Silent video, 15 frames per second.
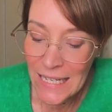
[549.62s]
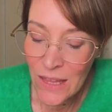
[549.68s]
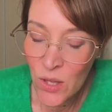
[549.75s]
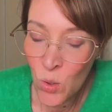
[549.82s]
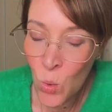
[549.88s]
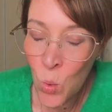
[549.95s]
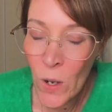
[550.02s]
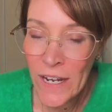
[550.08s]

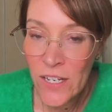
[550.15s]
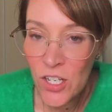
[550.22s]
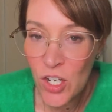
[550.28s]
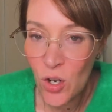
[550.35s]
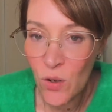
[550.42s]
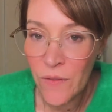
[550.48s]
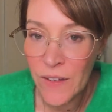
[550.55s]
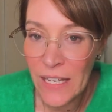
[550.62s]
the
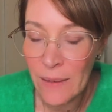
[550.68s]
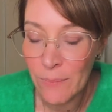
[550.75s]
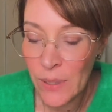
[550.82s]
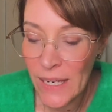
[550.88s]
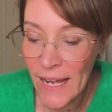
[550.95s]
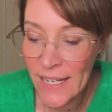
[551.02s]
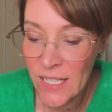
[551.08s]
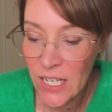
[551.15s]
window of
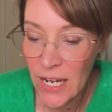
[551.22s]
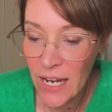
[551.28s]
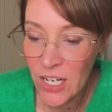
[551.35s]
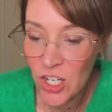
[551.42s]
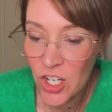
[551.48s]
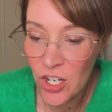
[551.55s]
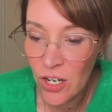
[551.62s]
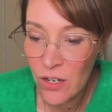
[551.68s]

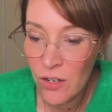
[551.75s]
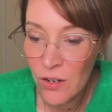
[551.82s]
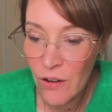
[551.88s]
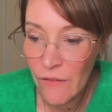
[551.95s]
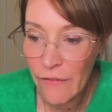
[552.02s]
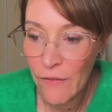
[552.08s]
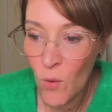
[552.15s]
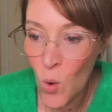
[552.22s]

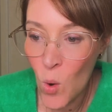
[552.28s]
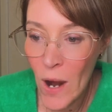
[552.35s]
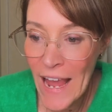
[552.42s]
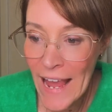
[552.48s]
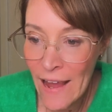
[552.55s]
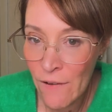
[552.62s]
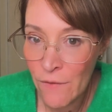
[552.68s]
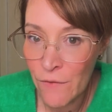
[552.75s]
implantation
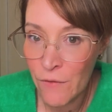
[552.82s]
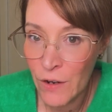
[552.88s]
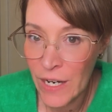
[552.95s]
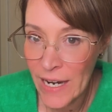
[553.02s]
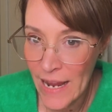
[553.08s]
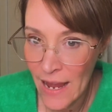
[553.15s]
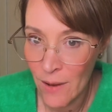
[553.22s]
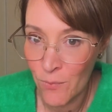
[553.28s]
for
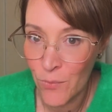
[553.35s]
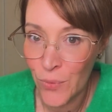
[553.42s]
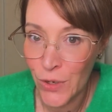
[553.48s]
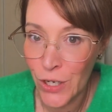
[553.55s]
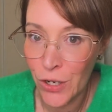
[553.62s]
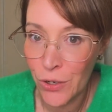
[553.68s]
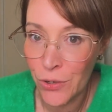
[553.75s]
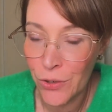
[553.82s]
every
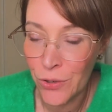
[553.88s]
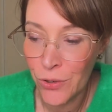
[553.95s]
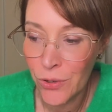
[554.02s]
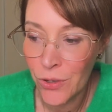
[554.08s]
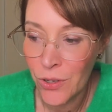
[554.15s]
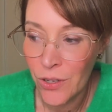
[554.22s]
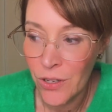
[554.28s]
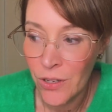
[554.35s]
embryo
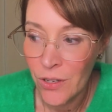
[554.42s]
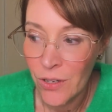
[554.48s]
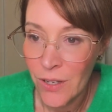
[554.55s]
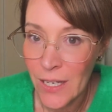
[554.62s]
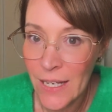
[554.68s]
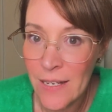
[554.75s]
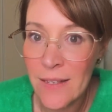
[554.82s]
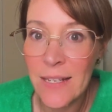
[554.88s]

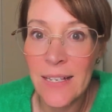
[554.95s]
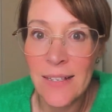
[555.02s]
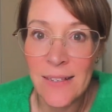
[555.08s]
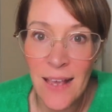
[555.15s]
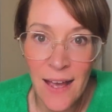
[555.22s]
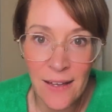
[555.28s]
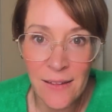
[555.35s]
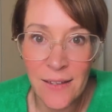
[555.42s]
is
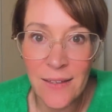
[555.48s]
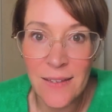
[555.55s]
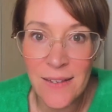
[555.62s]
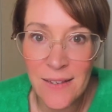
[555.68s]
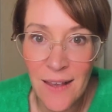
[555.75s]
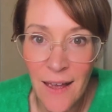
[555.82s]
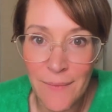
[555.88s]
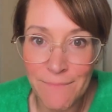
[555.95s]
exactly the
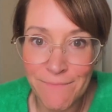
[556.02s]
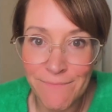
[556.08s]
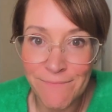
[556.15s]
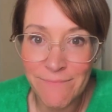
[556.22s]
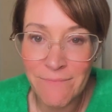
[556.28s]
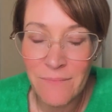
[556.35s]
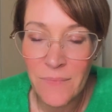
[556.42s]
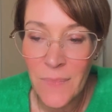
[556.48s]
same.
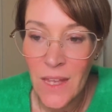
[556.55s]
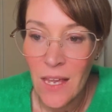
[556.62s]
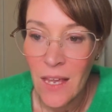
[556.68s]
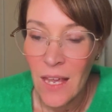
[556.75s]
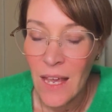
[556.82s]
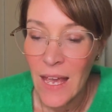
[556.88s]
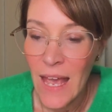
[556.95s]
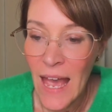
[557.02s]

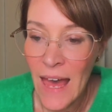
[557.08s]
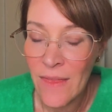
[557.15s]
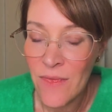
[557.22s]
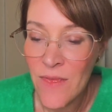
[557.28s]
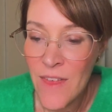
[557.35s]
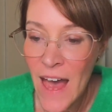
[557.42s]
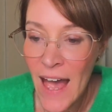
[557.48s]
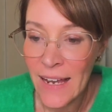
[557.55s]

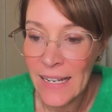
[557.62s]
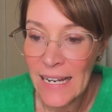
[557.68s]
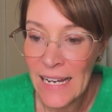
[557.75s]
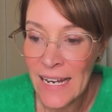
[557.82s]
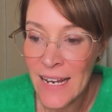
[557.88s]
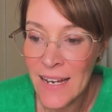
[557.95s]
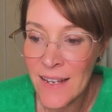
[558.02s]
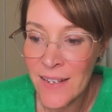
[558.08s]
And that
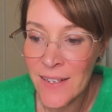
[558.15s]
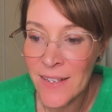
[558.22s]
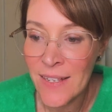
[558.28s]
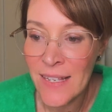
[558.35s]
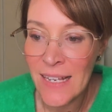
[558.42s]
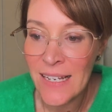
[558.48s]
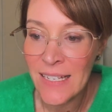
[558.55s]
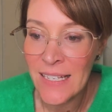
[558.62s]

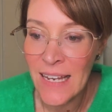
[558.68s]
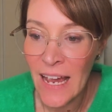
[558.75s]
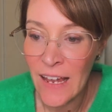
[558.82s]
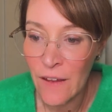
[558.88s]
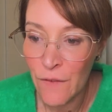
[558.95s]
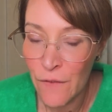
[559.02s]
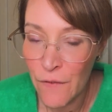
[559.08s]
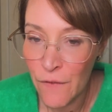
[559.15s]
is
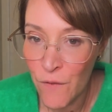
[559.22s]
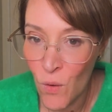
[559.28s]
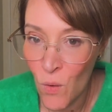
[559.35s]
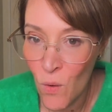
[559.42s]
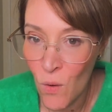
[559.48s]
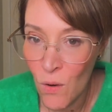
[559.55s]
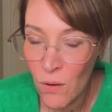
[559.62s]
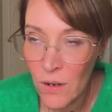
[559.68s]
day
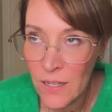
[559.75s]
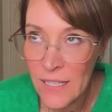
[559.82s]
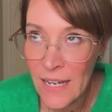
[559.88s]
6